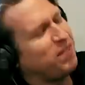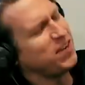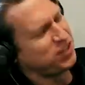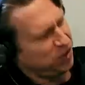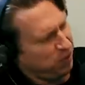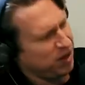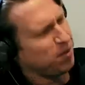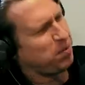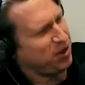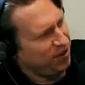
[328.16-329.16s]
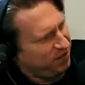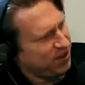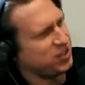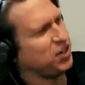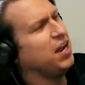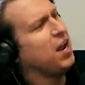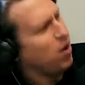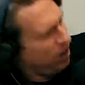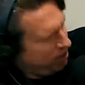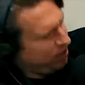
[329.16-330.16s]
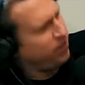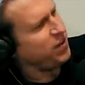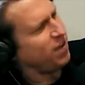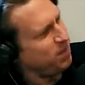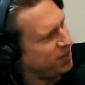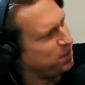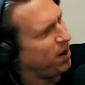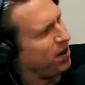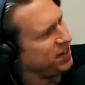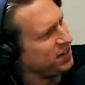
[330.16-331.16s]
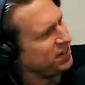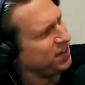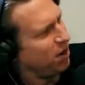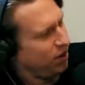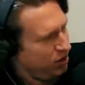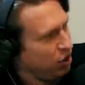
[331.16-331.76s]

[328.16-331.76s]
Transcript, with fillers: Fisher. We're going to put you in Indiana. Fisher if you have mixed parents. Yeah, or so